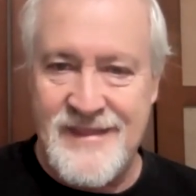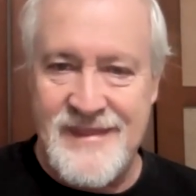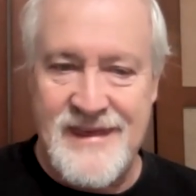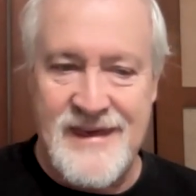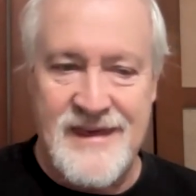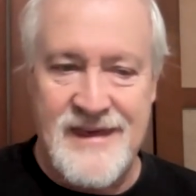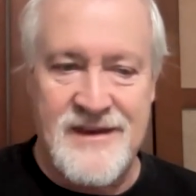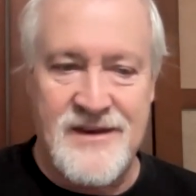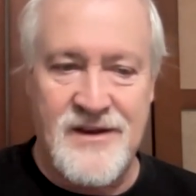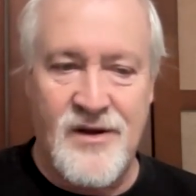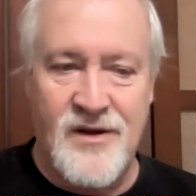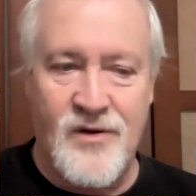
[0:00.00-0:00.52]

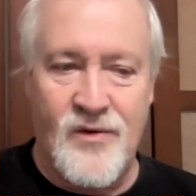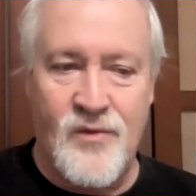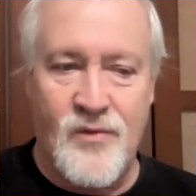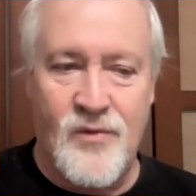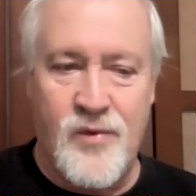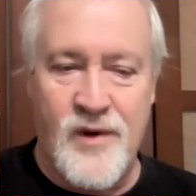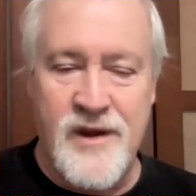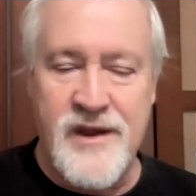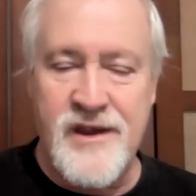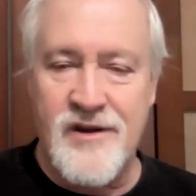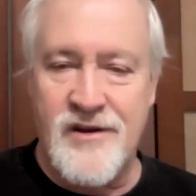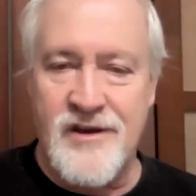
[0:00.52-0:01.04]
that
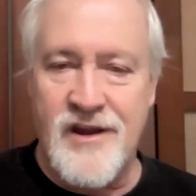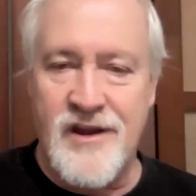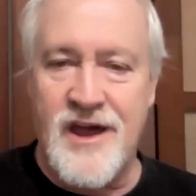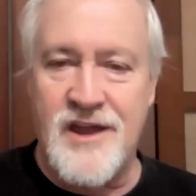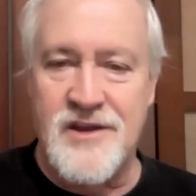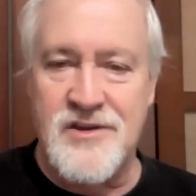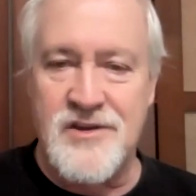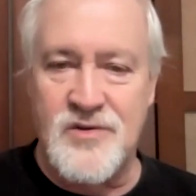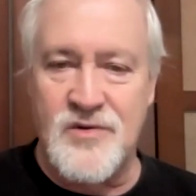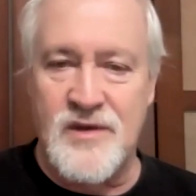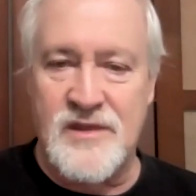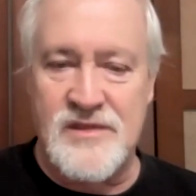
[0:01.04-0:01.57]
we are
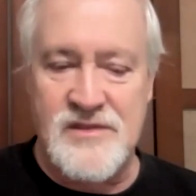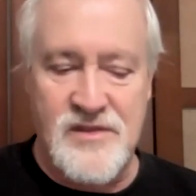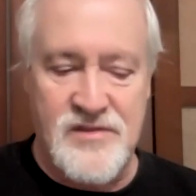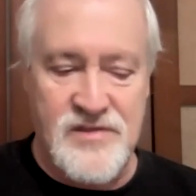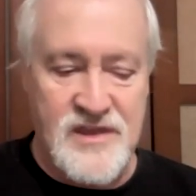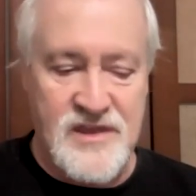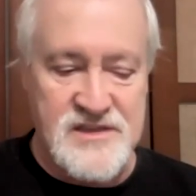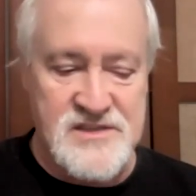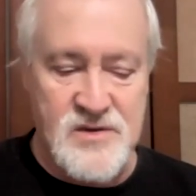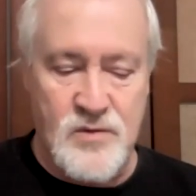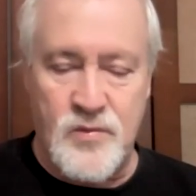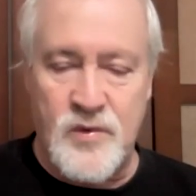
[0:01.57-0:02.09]
not doing the
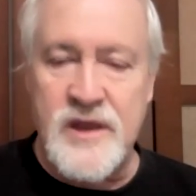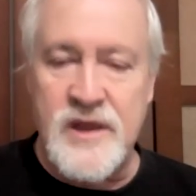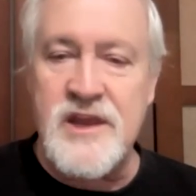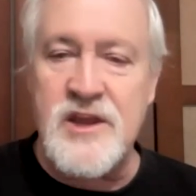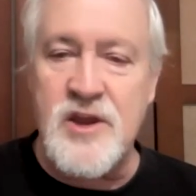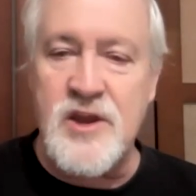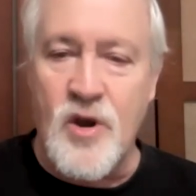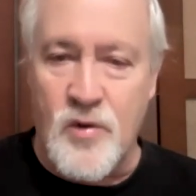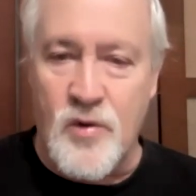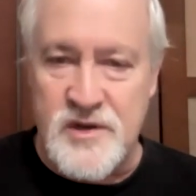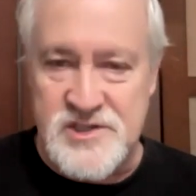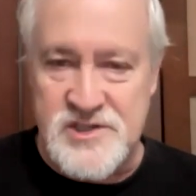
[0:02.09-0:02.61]
things that we
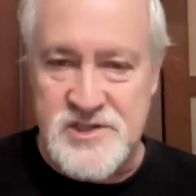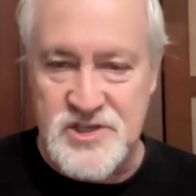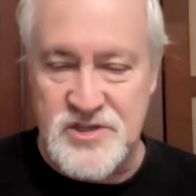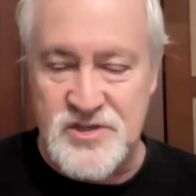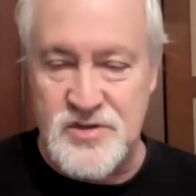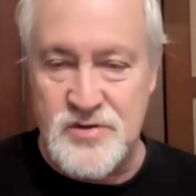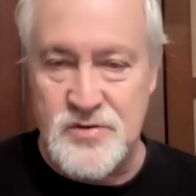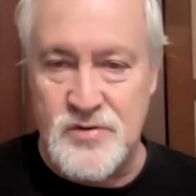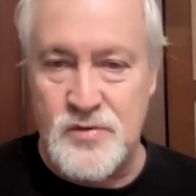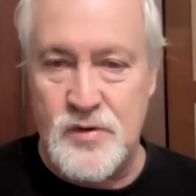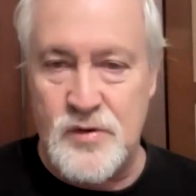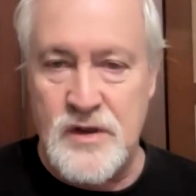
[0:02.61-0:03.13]
know we should
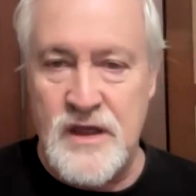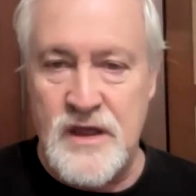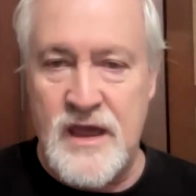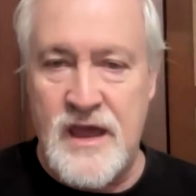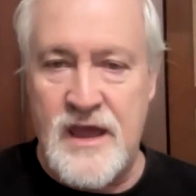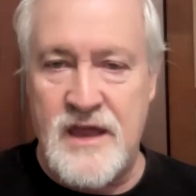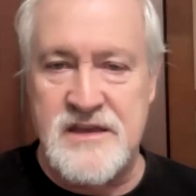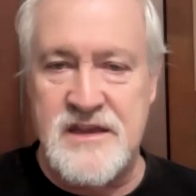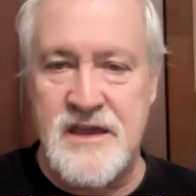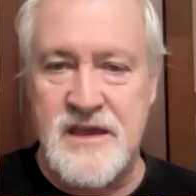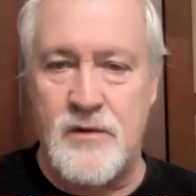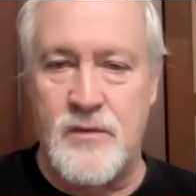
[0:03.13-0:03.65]
do
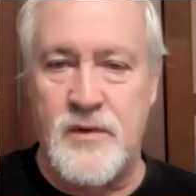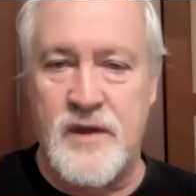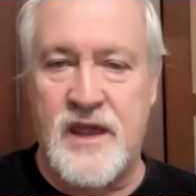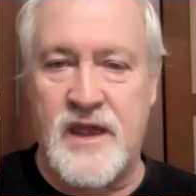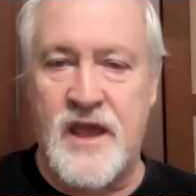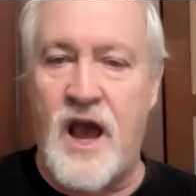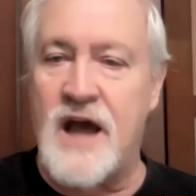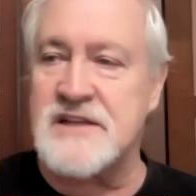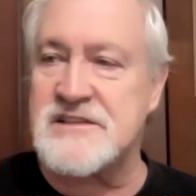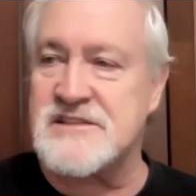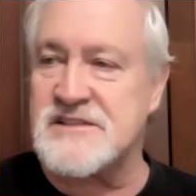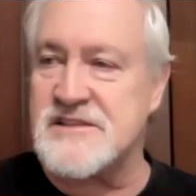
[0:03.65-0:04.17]
and yet we
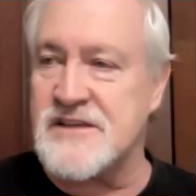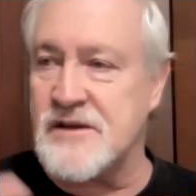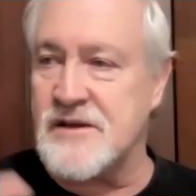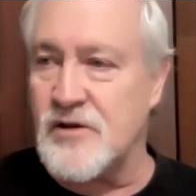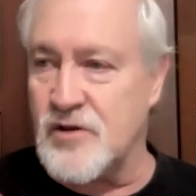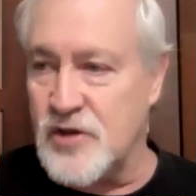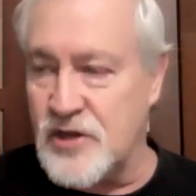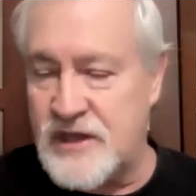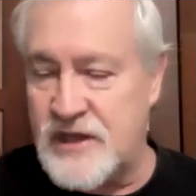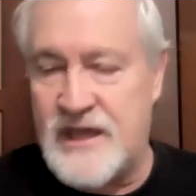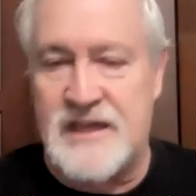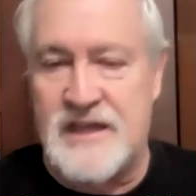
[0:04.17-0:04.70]
constantly
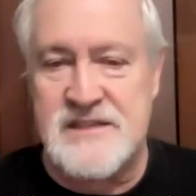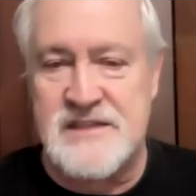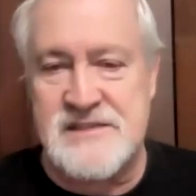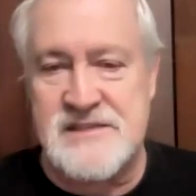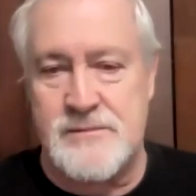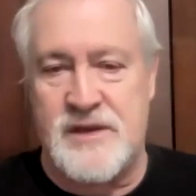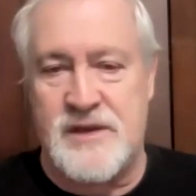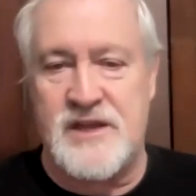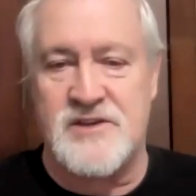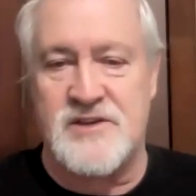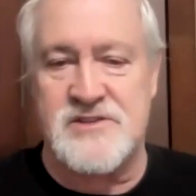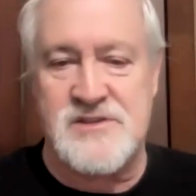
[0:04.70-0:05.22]
are looking at
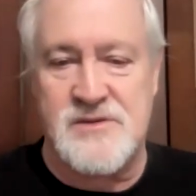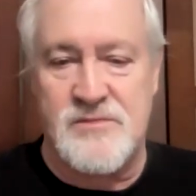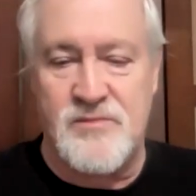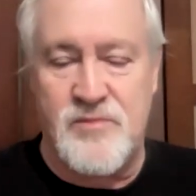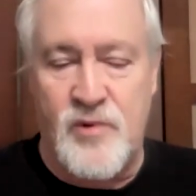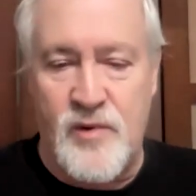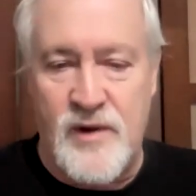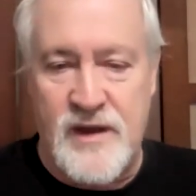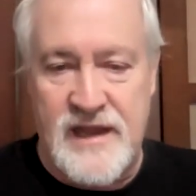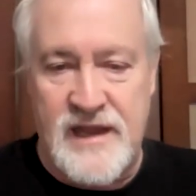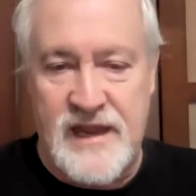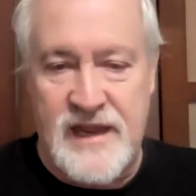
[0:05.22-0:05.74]
somebody else and
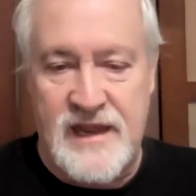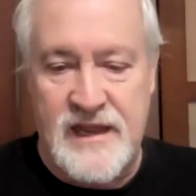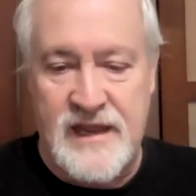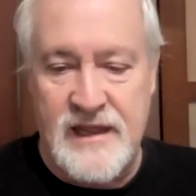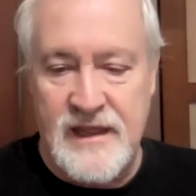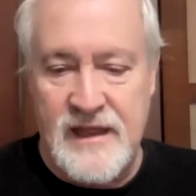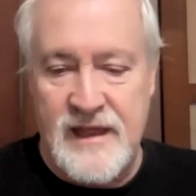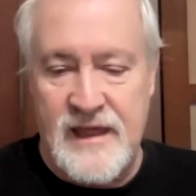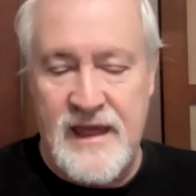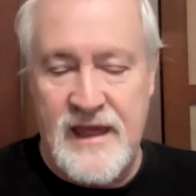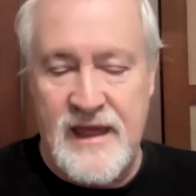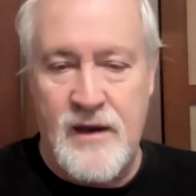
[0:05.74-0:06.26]
pointing
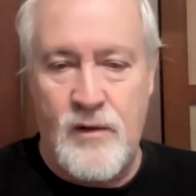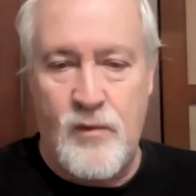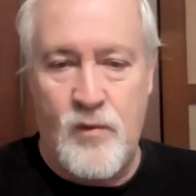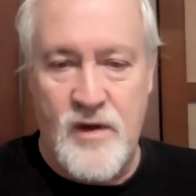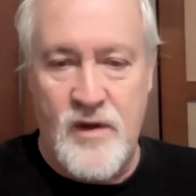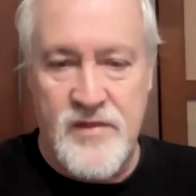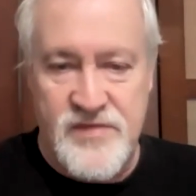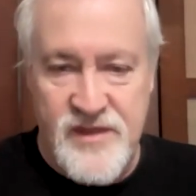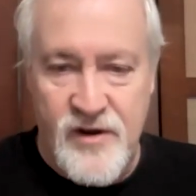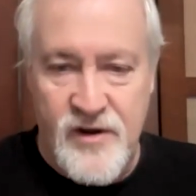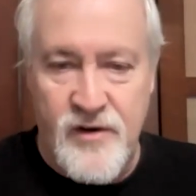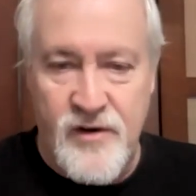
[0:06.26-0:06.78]
at
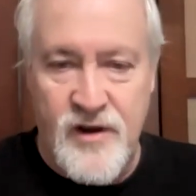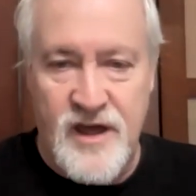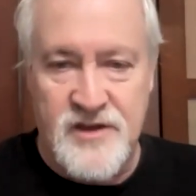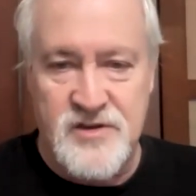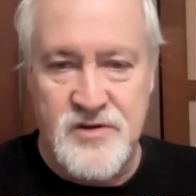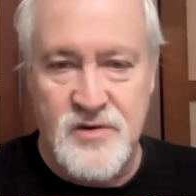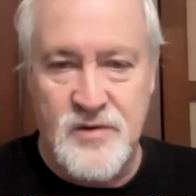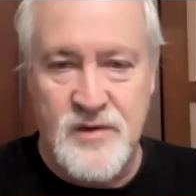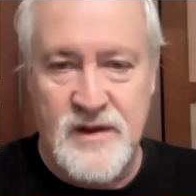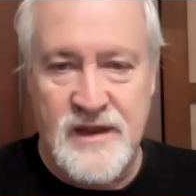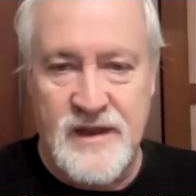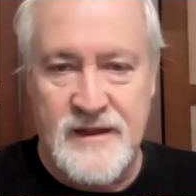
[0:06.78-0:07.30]
what they're
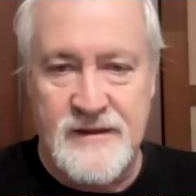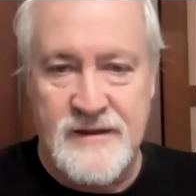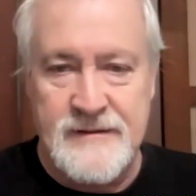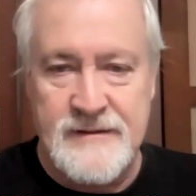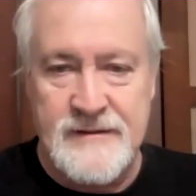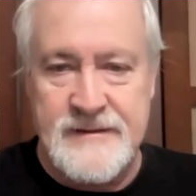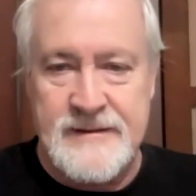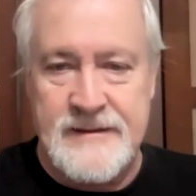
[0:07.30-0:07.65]
not doing